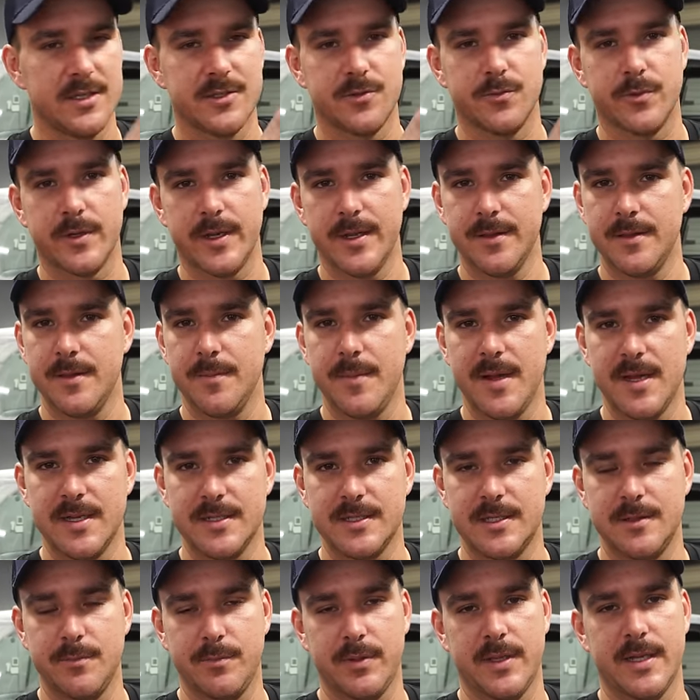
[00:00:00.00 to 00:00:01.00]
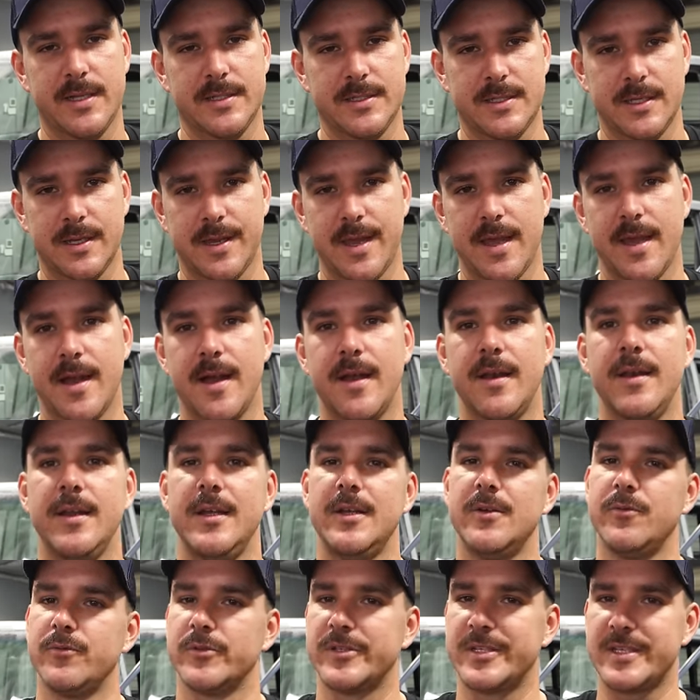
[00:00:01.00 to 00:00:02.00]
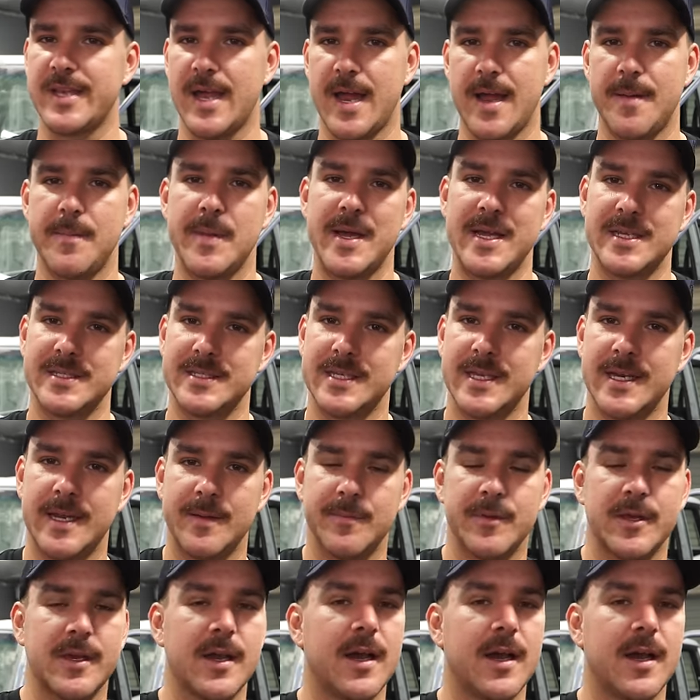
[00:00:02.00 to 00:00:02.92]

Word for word: So we'll get the masking plastic out, start masking up the